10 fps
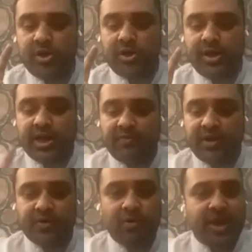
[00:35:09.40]

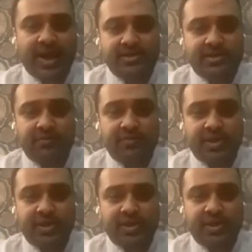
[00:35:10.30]
recovered from cancer
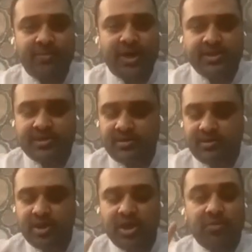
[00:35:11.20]
without any
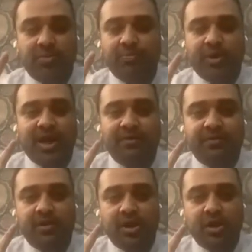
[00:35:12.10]
medicine. People
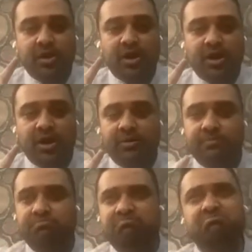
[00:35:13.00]
have
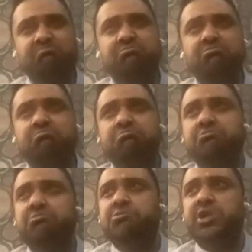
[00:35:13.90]

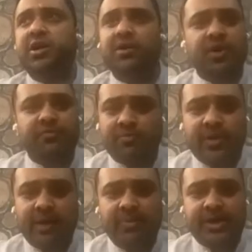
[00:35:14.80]
recovered from
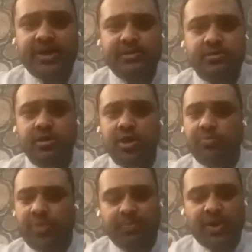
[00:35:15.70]
diabetes.
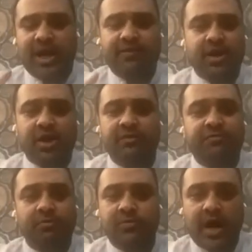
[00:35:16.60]
People have recovered
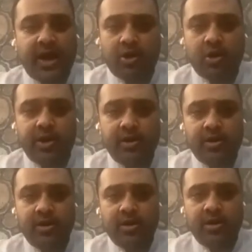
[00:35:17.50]
from thyroid.
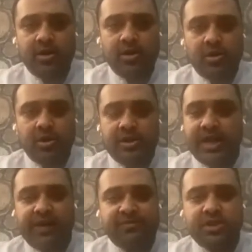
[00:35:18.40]
They
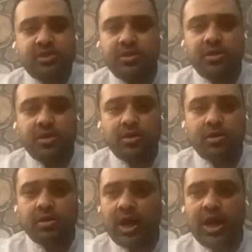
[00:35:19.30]
have just
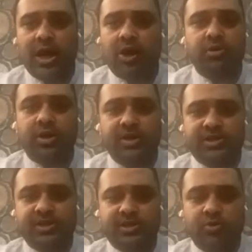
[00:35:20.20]
allowed the
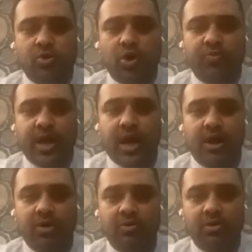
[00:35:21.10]
disease to go away.
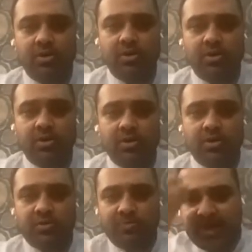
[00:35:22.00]
How?
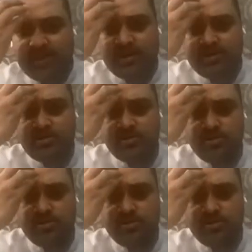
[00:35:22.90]
By this.